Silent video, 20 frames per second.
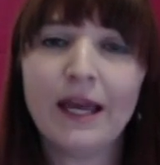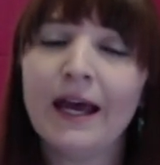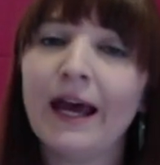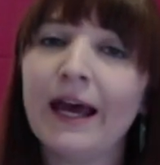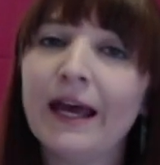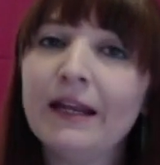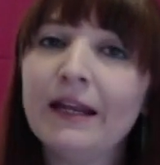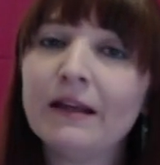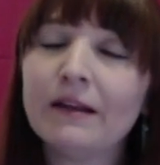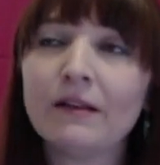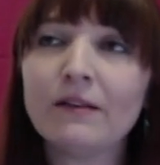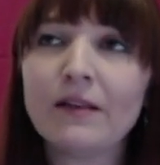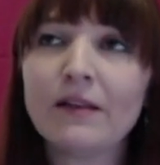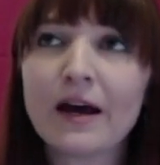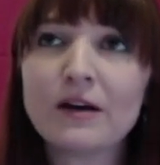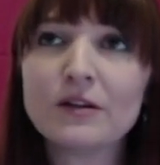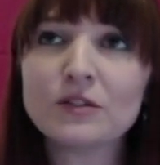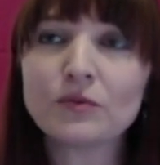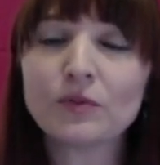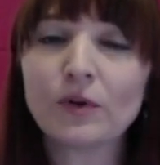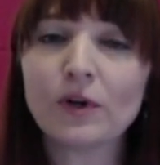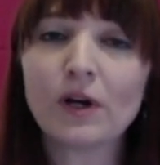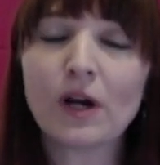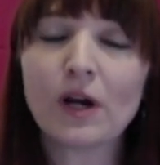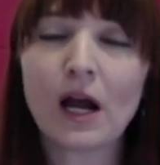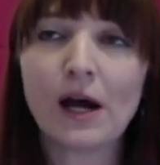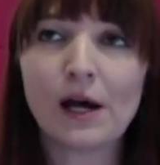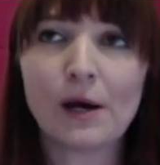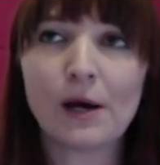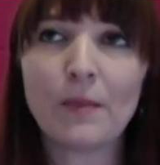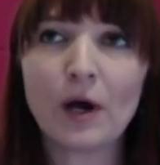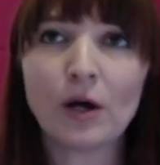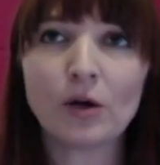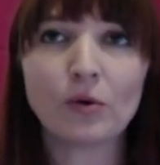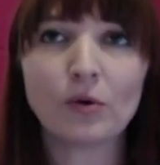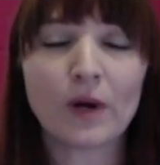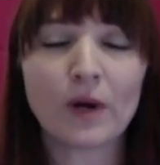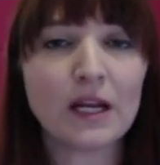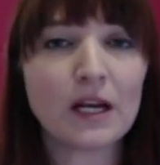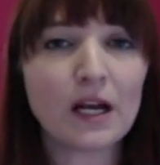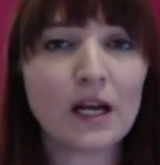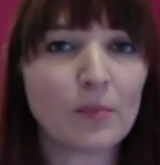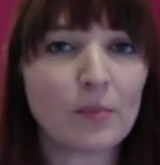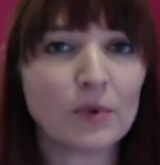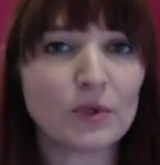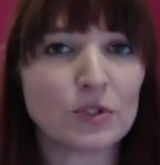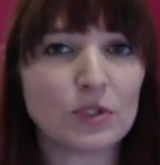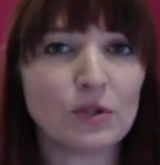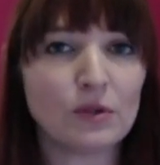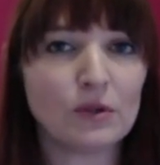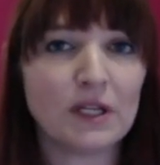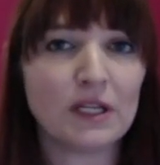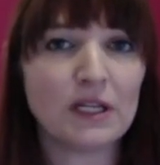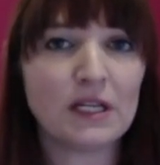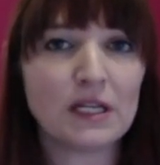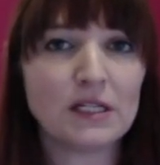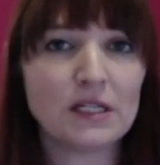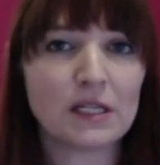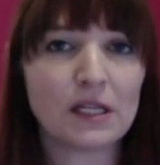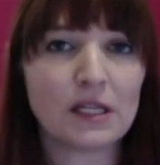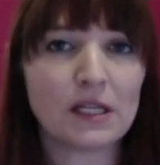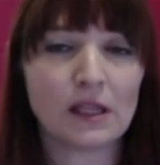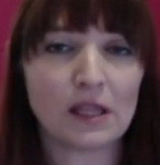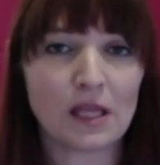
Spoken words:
and it allows for a great opportunity to